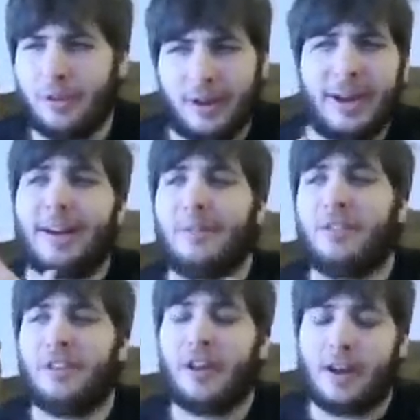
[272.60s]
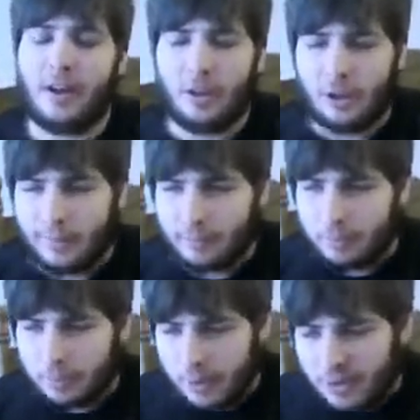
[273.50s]
negative side.
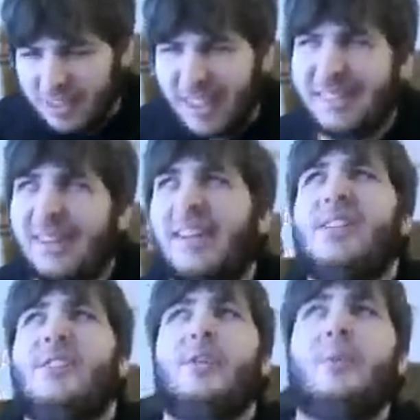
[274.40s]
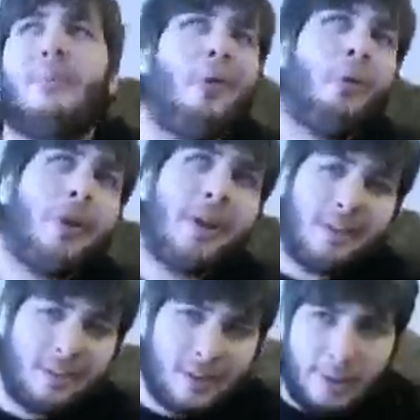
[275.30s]
So that's how you do it both
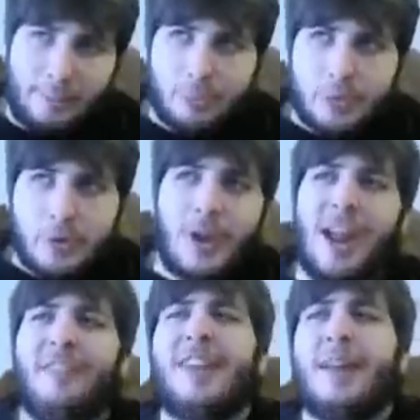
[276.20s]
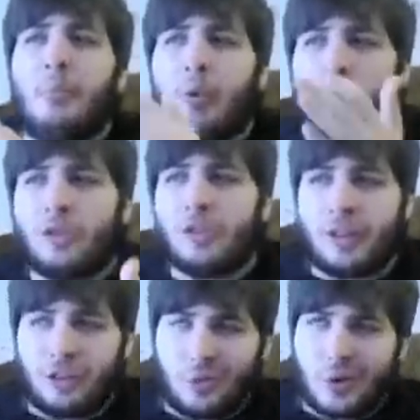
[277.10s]
ways. You have to get more
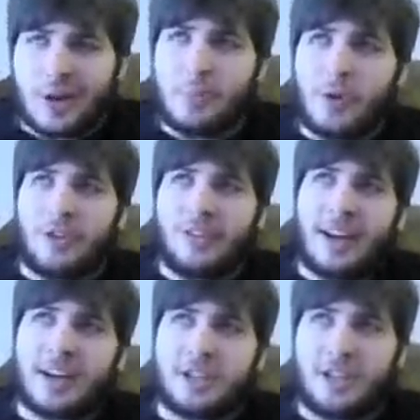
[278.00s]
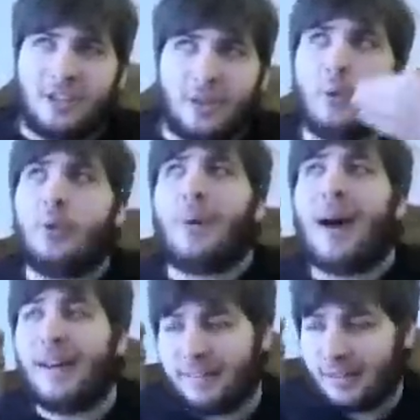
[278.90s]
than 20 points to actually score
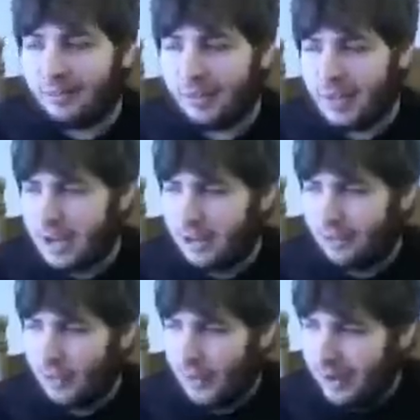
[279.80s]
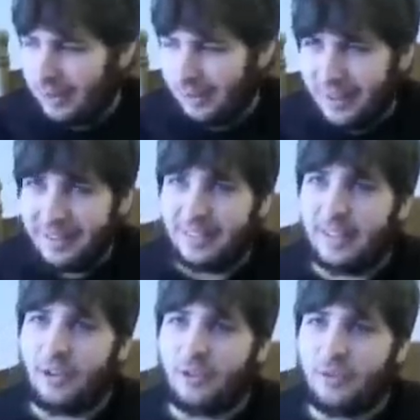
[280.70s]
positively, and if you get less
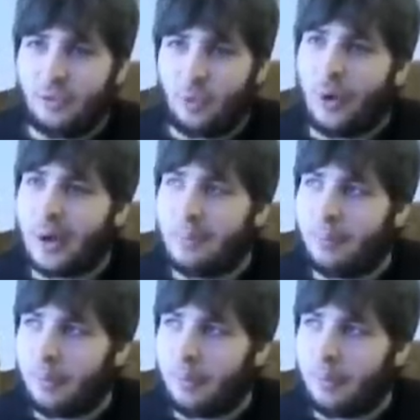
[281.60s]
than 20